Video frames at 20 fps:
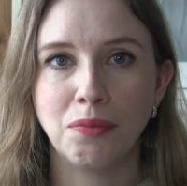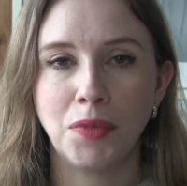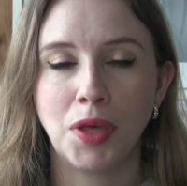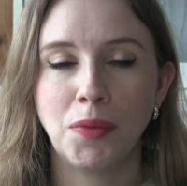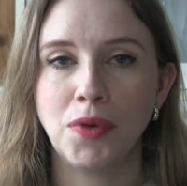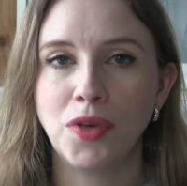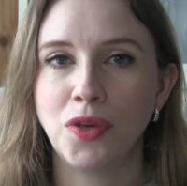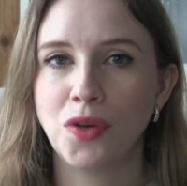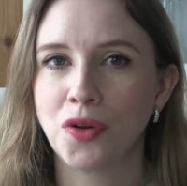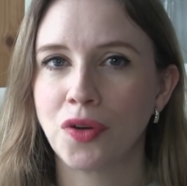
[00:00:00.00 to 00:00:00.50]

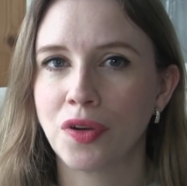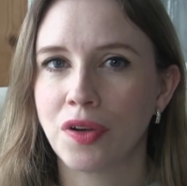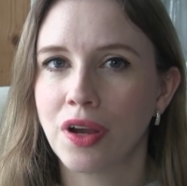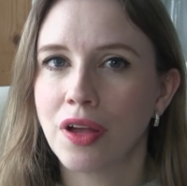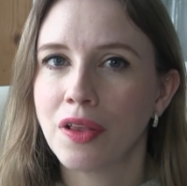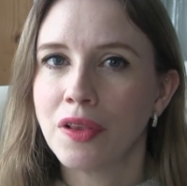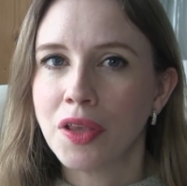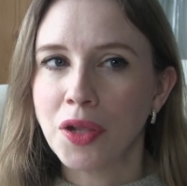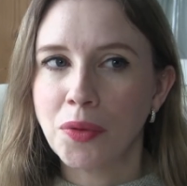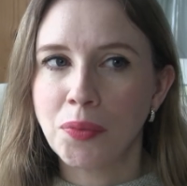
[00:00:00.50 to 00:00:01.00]
maybe you're
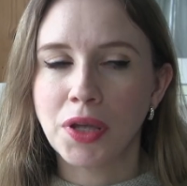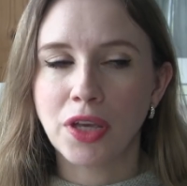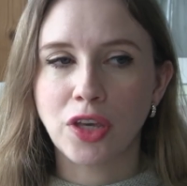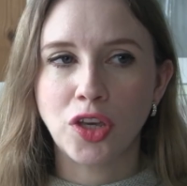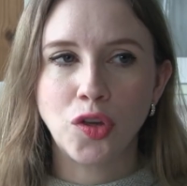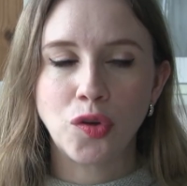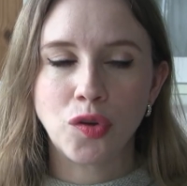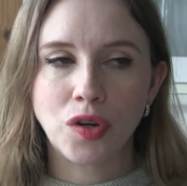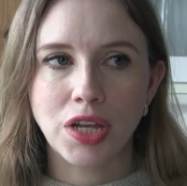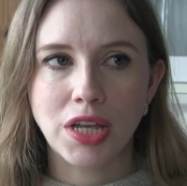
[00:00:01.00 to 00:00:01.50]
a little bit
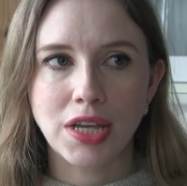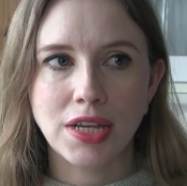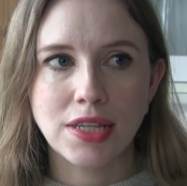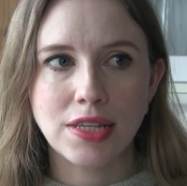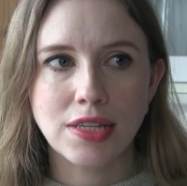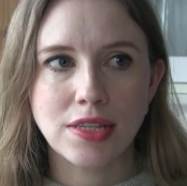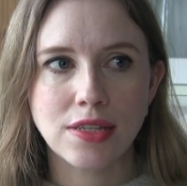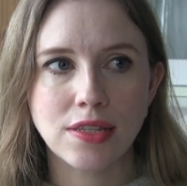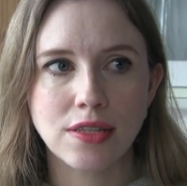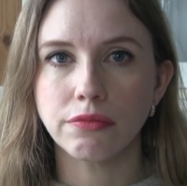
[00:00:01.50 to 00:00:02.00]

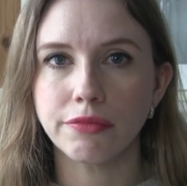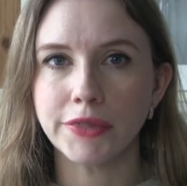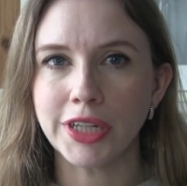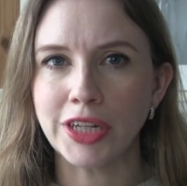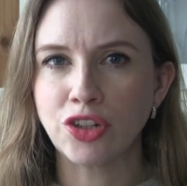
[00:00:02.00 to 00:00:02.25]
curious,